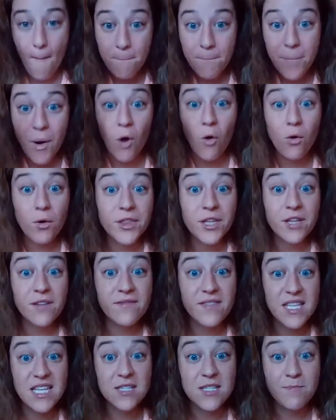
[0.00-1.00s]
Both
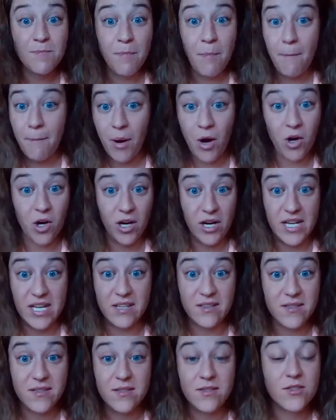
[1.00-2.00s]
of these
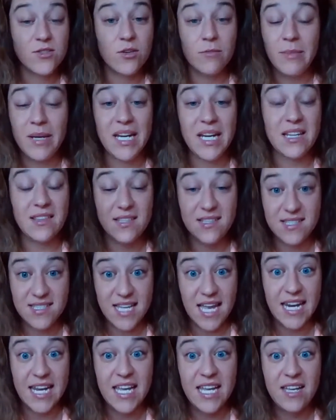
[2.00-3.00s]
parties, so meaning the
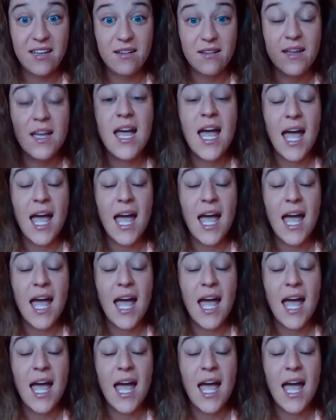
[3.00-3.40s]
Senate